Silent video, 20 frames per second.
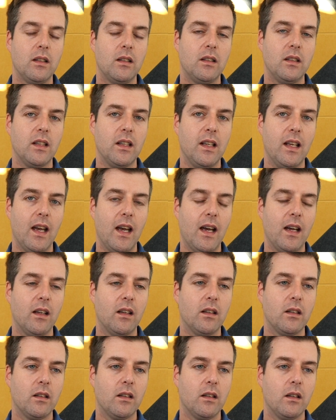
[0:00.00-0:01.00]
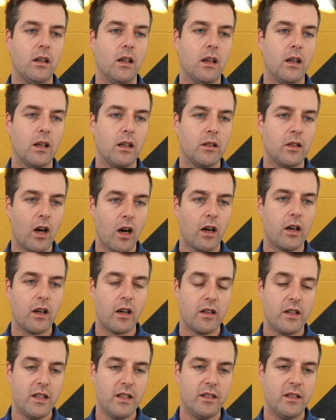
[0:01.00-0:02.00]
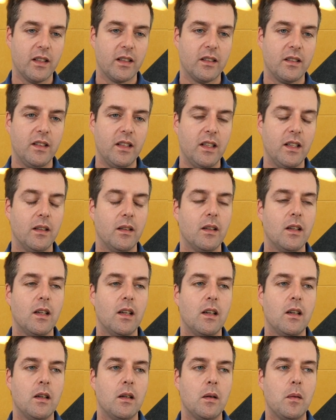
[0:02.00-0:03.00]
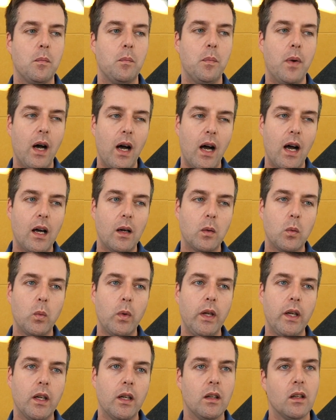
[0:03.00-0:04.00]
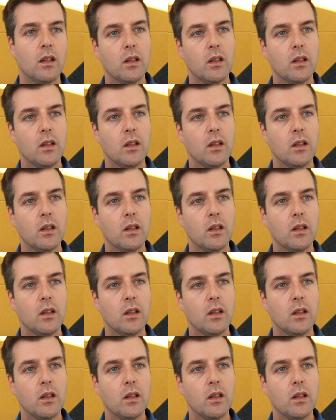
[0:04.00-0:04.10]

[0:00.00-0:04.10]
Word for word: to get uh, target RT60 but we can